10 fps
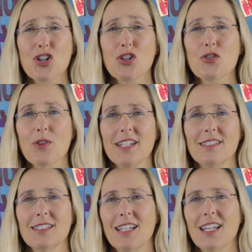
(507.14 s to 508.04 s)

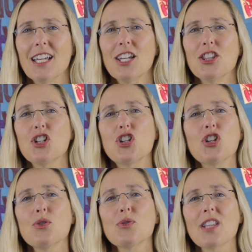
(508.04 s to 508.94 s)
children. The
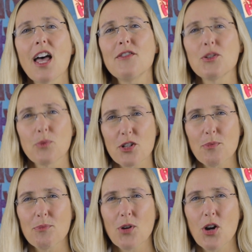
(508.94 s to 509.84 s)
Choose Love
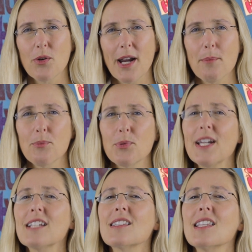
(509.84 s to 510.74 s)
Enrichment Program
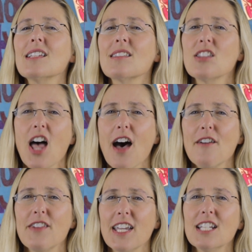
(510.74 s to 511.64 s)
brings this
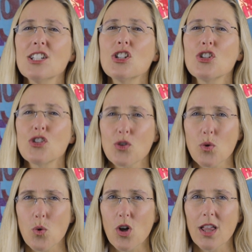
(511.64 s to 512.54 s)
love into
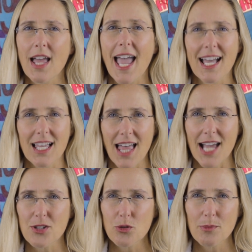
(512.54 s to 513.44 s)
school and
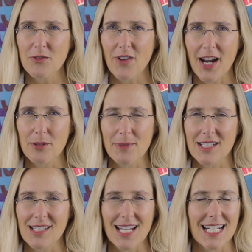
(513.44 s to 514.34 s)
classroom
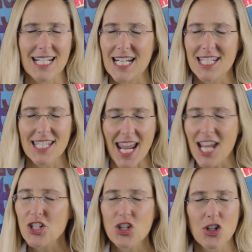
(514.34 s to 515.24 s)
environments in an
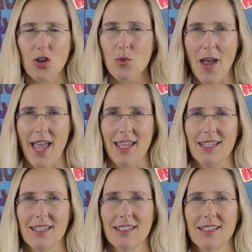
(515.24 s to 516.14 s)
intentional way.
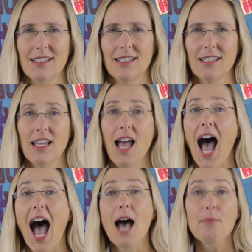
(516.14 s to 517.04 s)

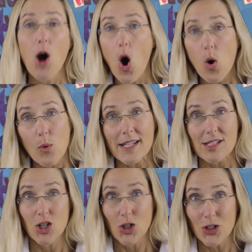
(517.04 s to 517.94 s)
I'm always
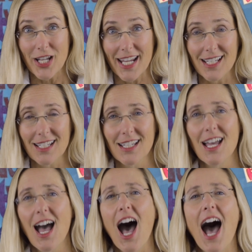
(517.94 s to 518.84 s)
learning.
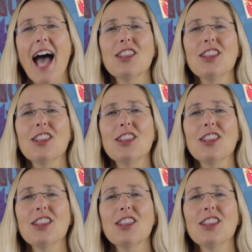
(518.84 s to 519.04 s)
I